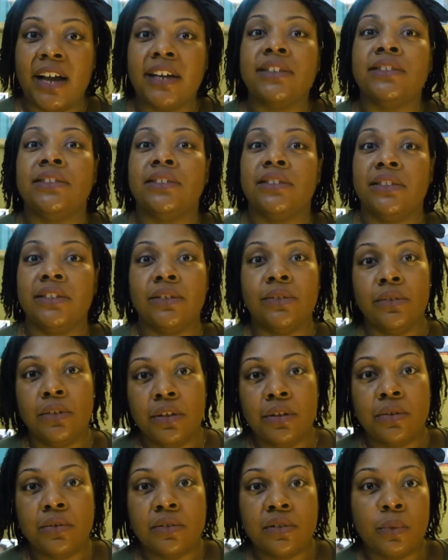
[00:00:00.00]
I still
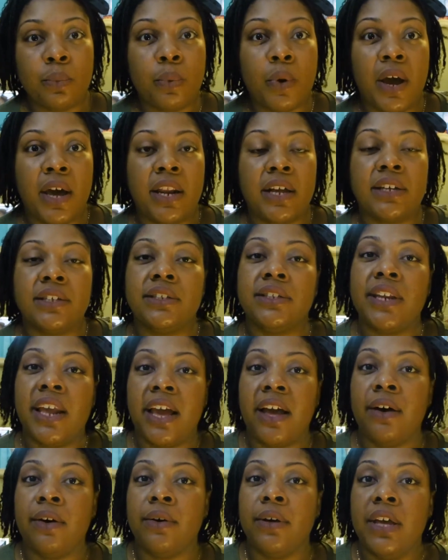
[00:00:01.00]
use the products
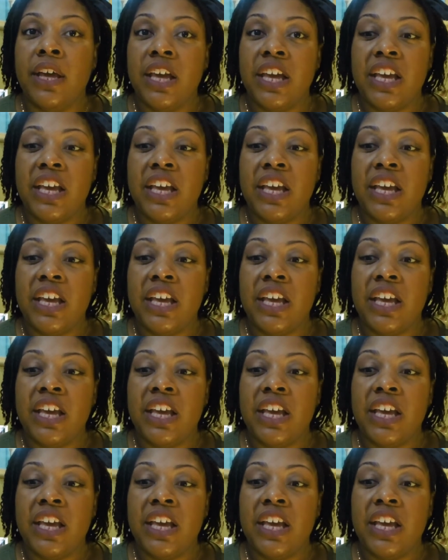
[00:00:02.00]
now,